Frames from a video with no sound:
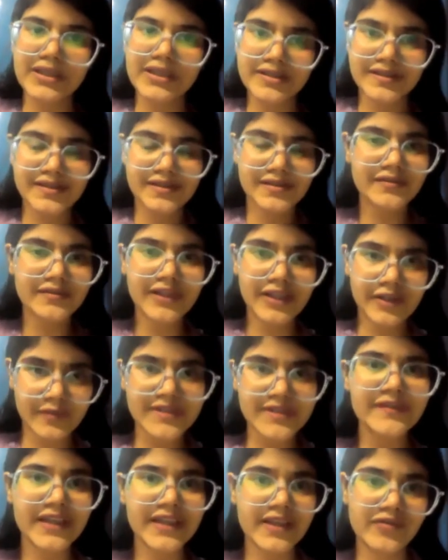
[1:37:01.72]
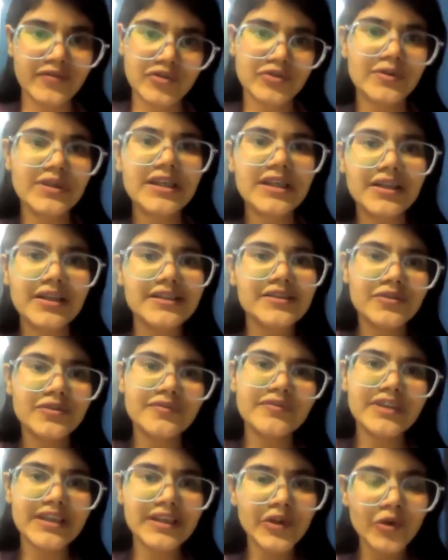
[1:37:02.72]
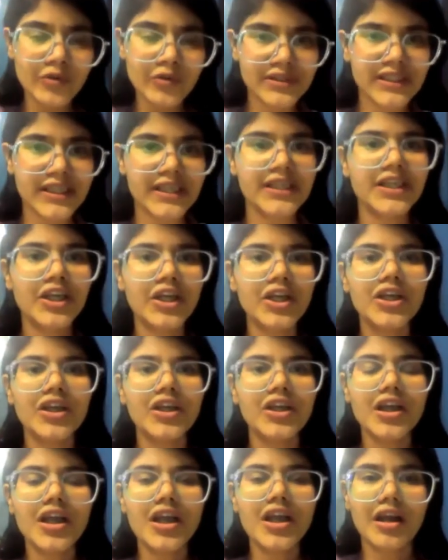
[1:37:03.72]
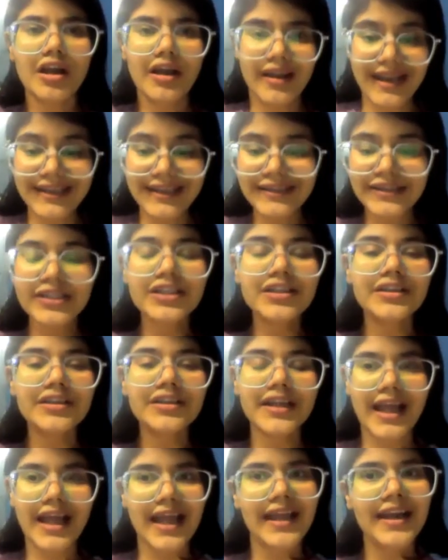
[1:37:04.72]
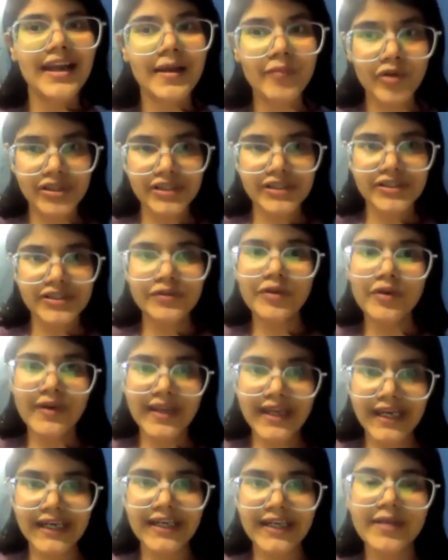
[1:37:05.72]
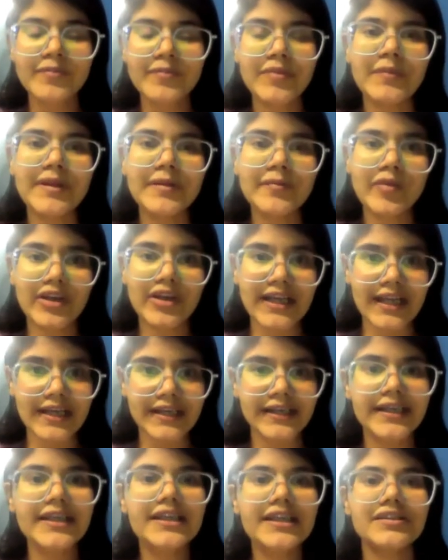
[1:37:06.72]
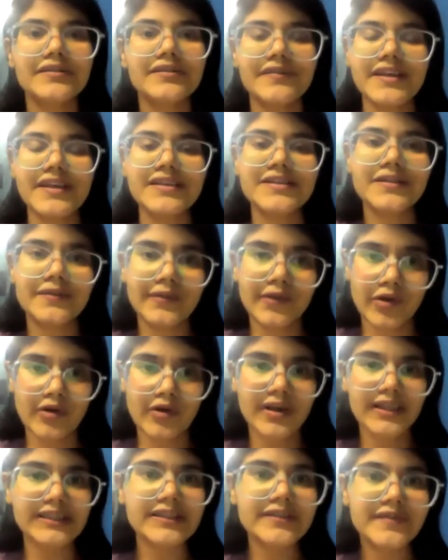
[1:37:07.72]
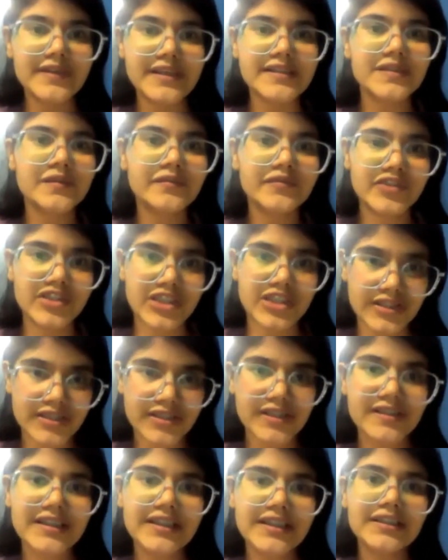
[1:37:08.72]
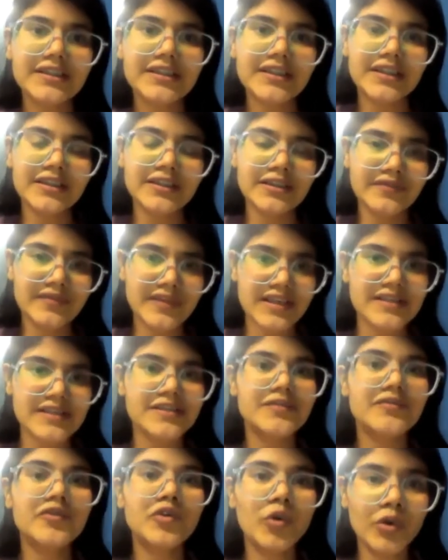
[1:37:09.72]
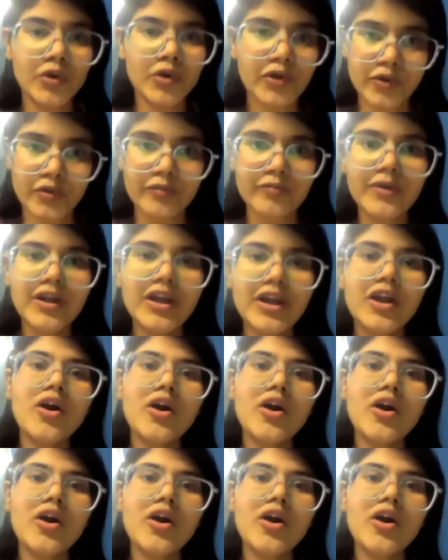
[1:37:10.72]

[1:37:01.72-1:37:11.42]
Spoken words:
Because it was very visual, and also we know that and I'm also locating public morality in the face of law, in the face of judges, and in the face of courtroom.